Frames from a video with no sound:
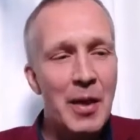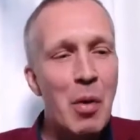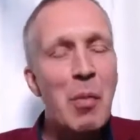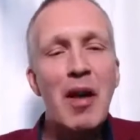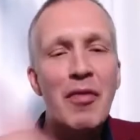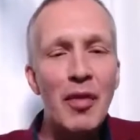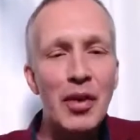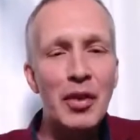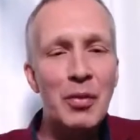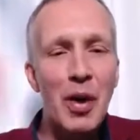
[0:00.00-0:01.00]
A mobile
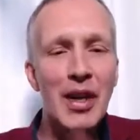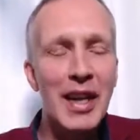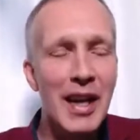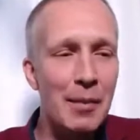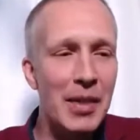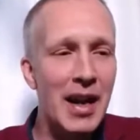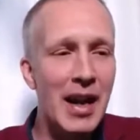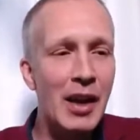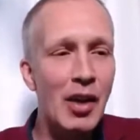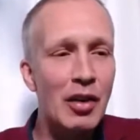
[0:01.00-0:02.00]
phone is working up
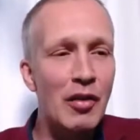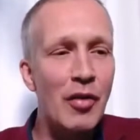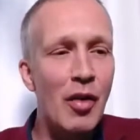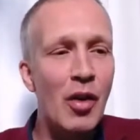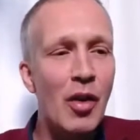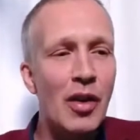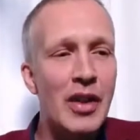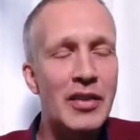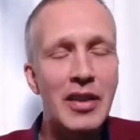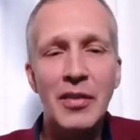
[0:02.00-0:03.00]
there. I got a phone
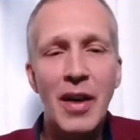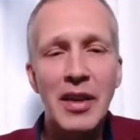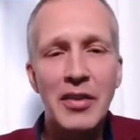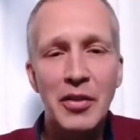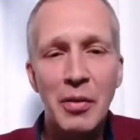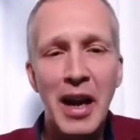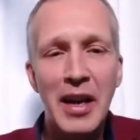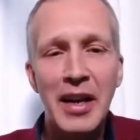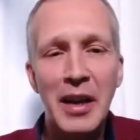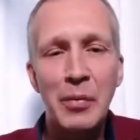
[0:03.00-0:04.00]
call that the device is
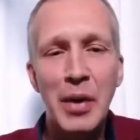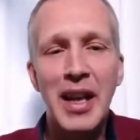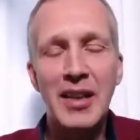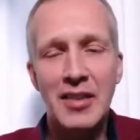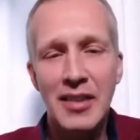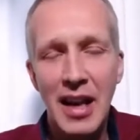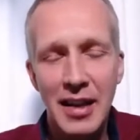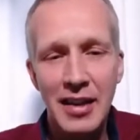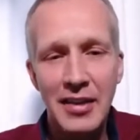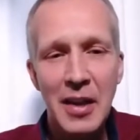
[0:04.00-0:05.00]
ready and we can
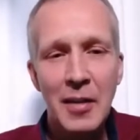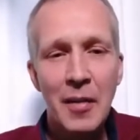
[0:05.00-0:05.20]
sell it.